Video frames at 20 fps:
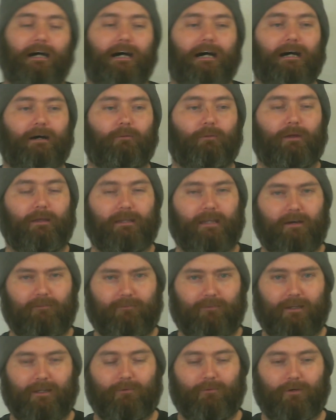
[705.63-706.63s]
We
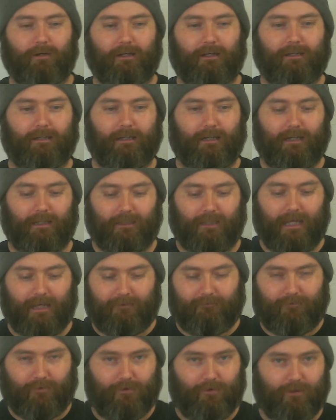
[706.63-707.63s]
definitely would like
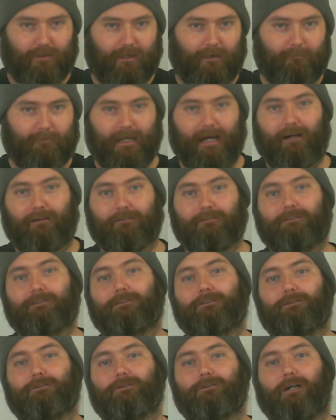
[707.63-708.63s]
for you to come down
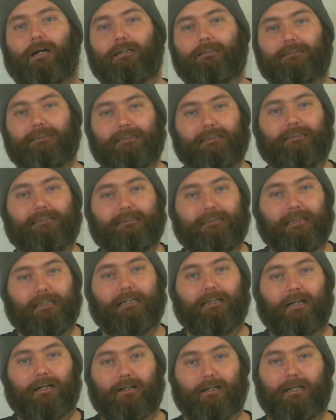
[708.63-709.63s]
to
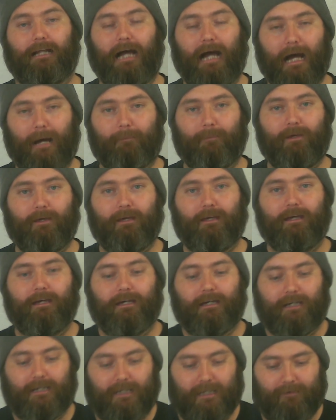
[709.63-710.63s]
TNT Card and Hobby.
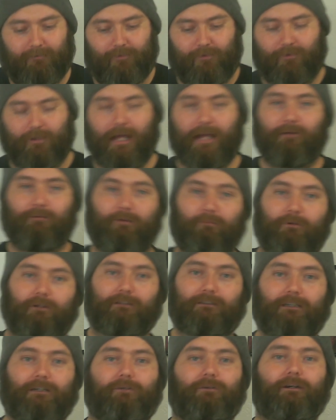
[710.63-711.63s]
If you like what we're
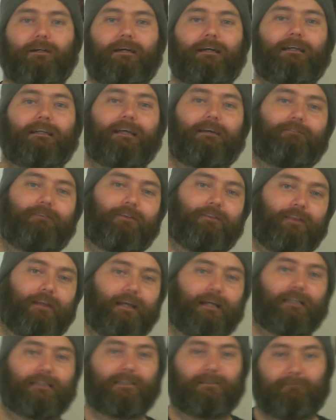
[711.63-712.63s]
doing, if you
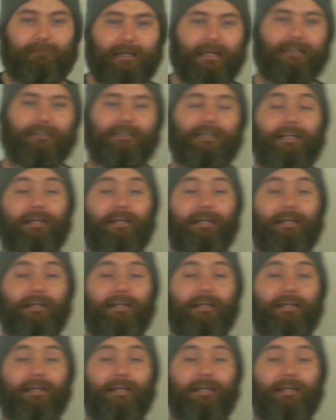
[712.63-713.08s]
think it's amazing,